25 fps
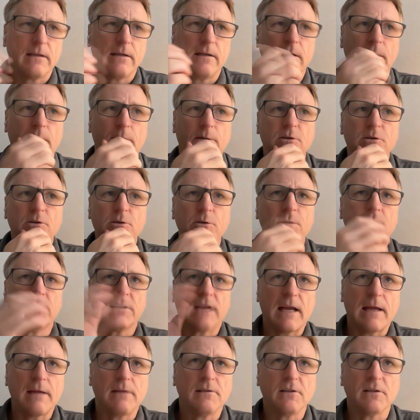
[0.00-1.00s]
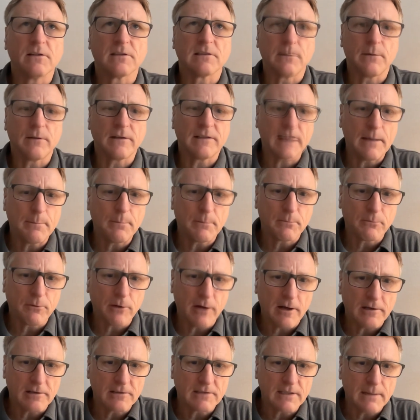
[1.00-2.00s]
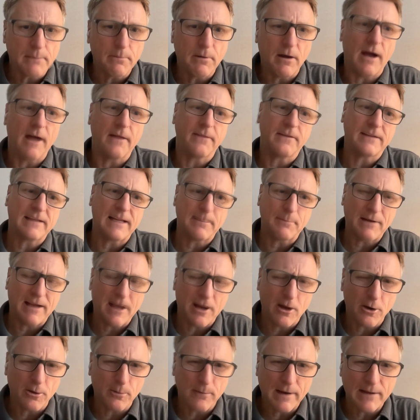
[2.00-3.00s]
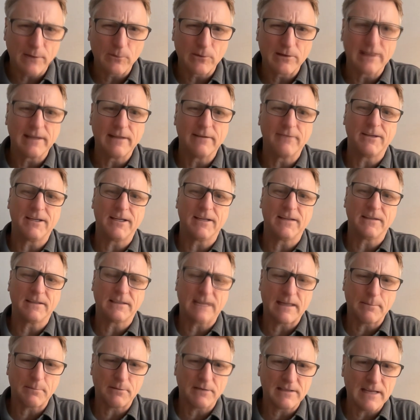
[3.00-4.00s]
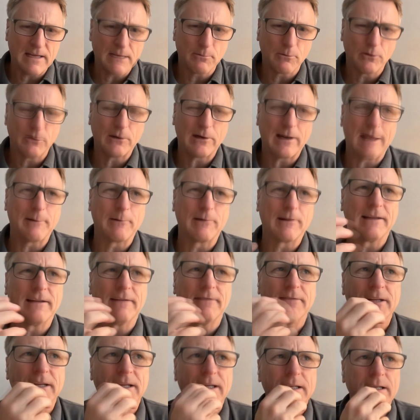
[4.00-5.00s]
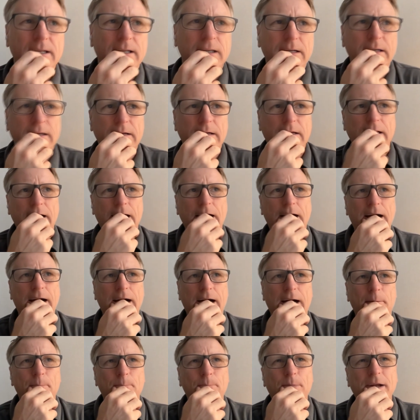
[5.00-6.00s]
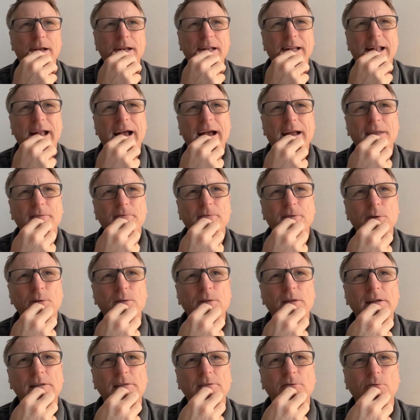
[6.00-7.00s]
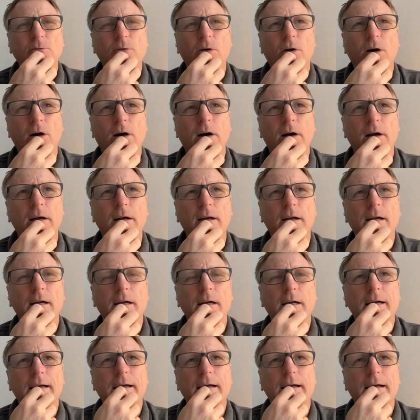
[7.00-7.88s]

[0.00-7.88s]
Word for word: You know, it knew the type, you know, some of the type of products I bought, the type of home I would live in, the type of neighborhood I would live in. Uh, but it had a few things wrong.